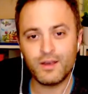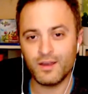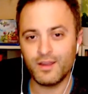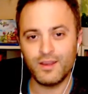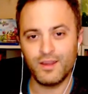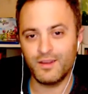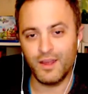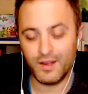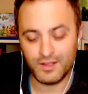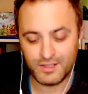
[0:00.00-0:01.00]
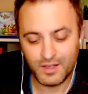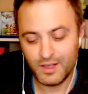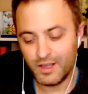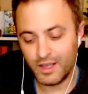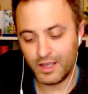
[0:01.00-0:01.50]
and
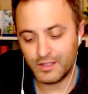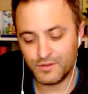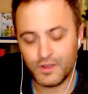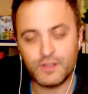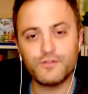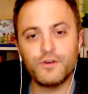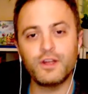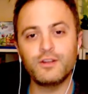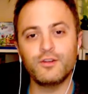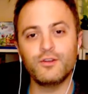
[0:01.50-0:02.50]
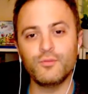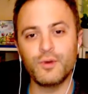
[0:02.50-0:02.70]
it's fun to do,